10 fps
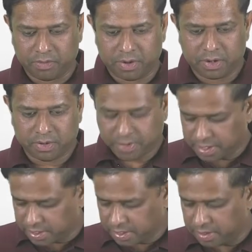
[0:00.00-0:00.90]
work
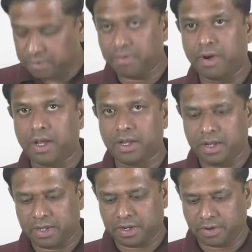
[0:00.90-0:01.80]
together
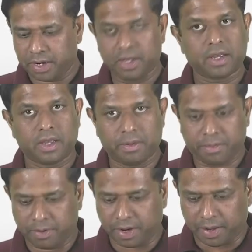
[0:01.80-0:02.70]
while running a
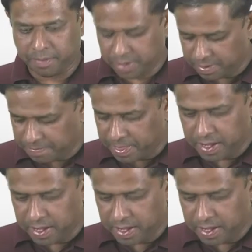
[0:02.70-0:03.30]
program. Okay.